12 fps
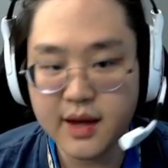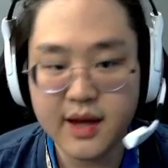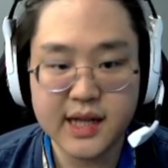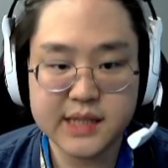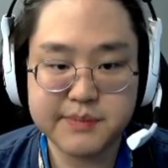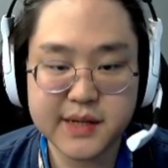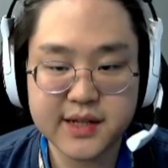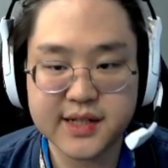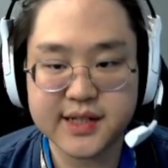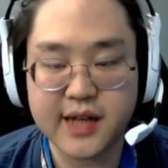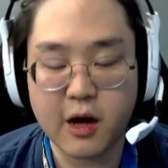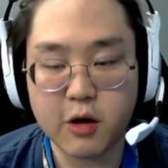is because
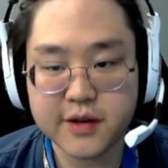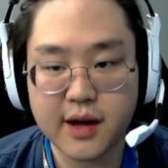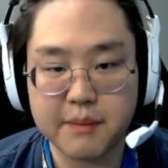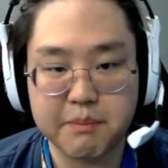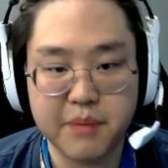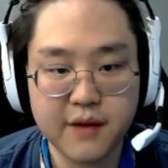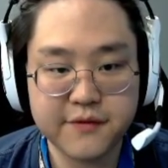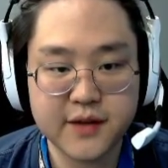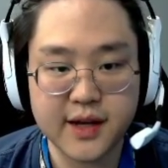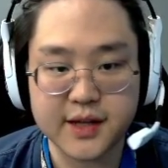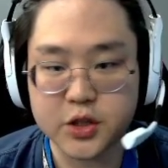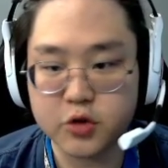his health got buffed
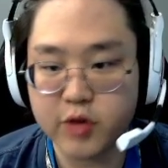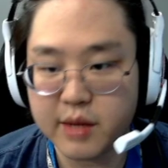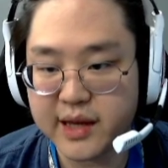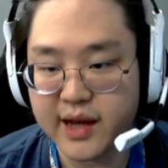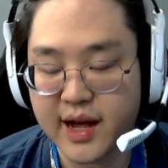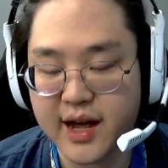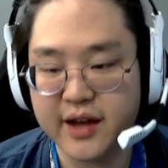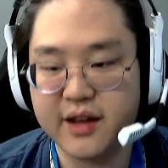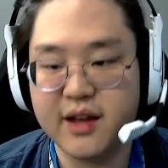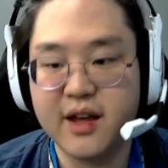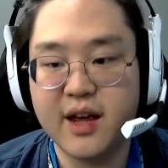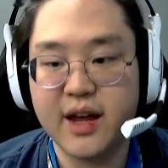extremely high.
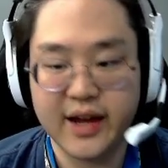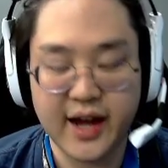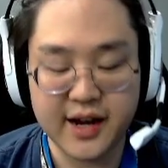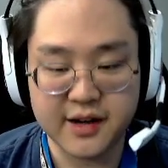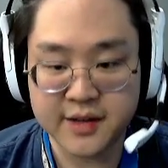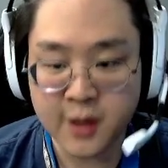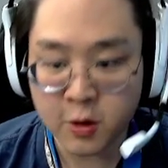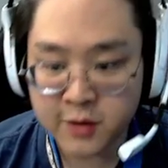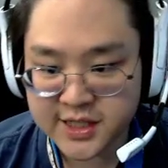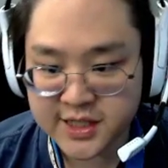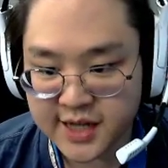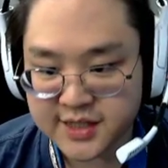And until they
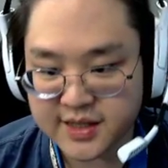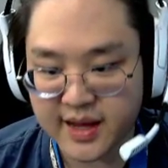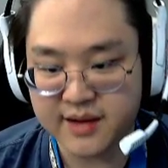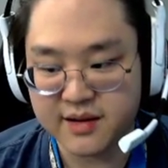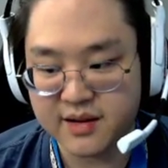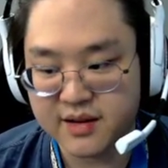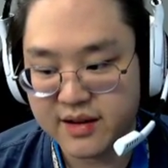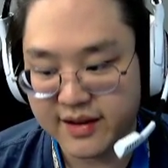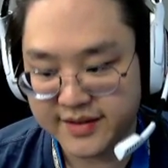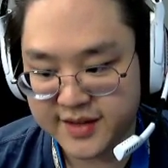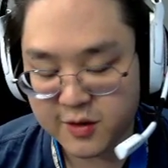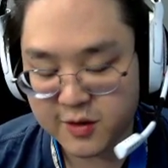change that,
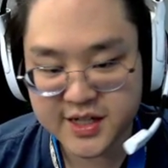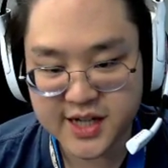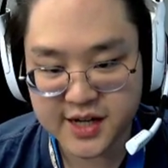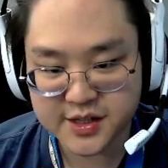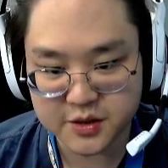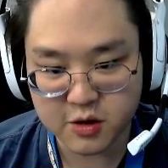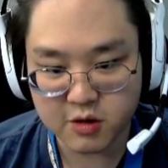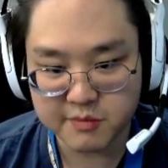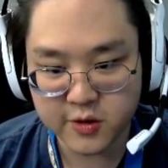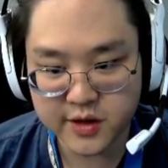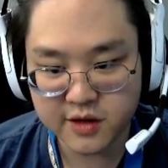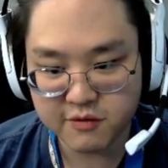until they change his
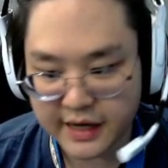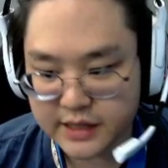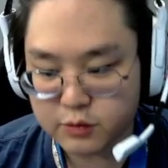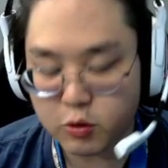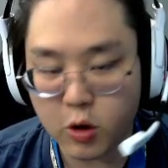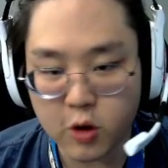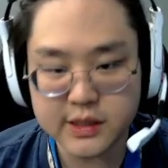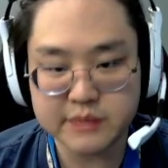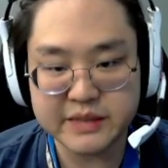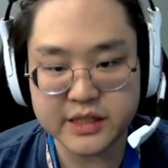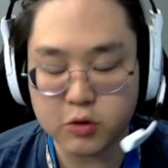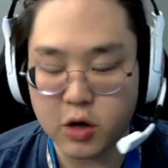durability, Ryze will always
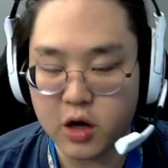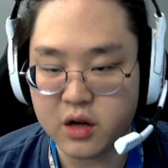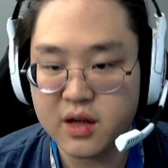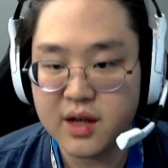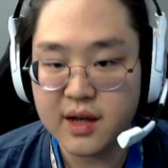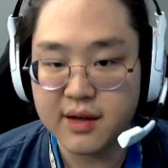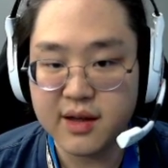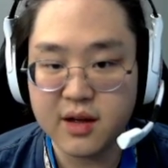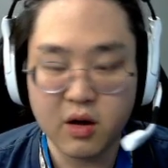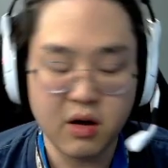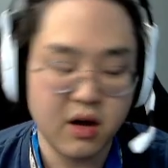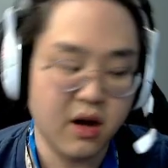be strong.
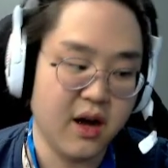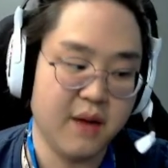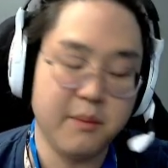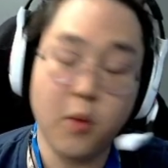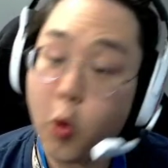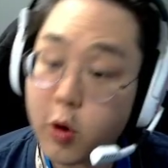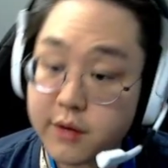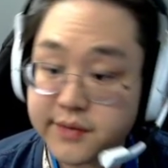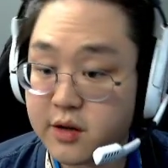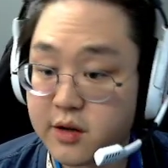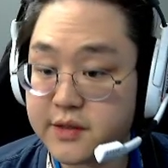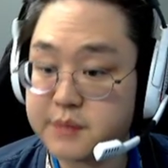Or if they
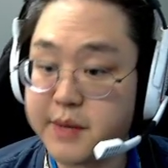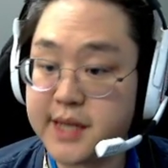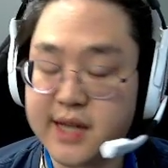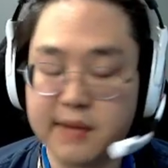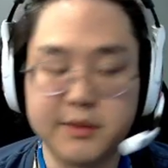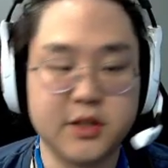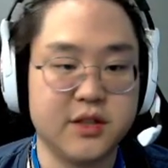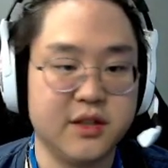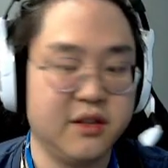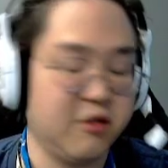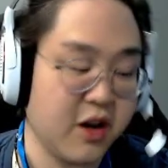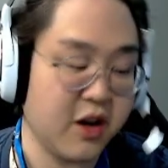nerf his base damages.
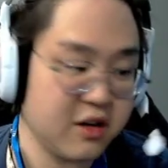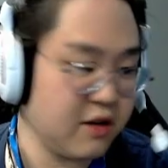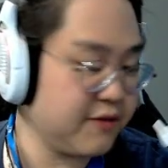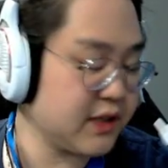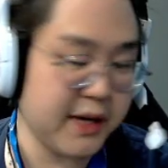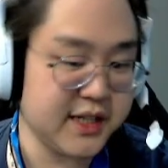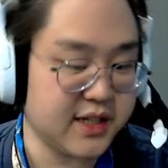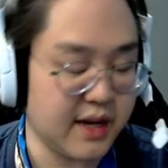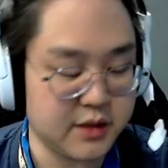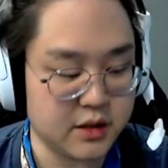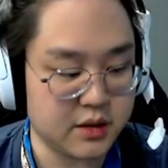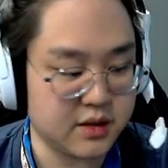They're not going to nerf his base
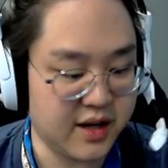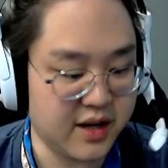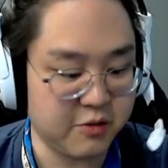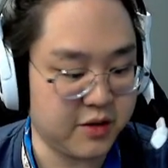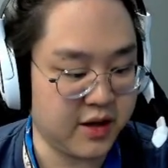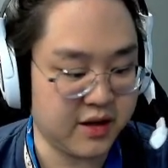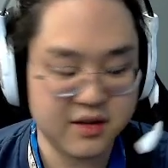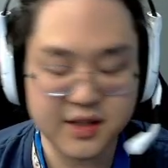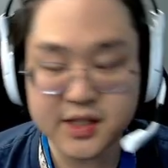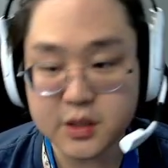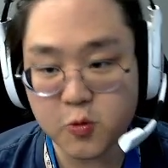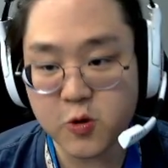damages, I don't think.
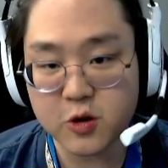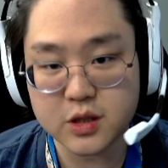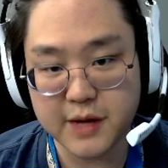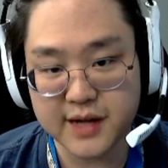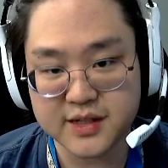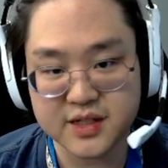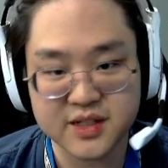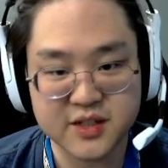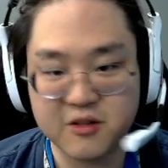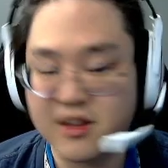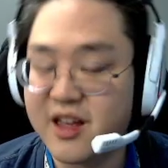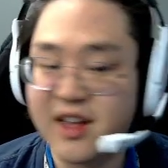This is a Worlds patch,
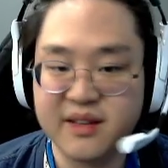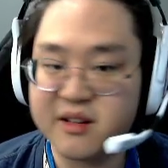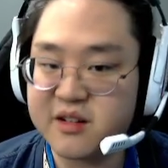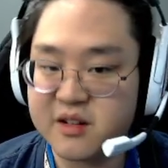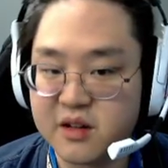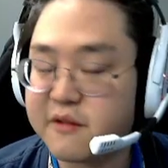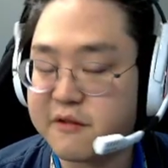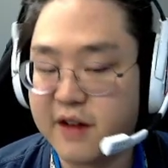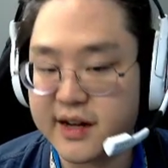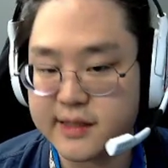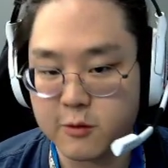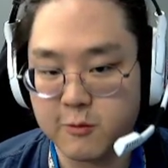so they're going to nerf
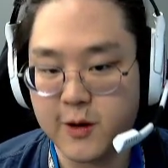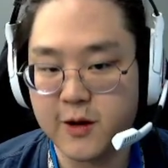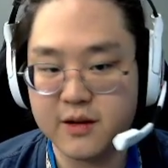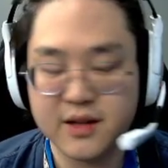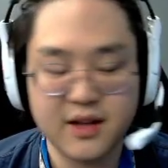Ryze for a while.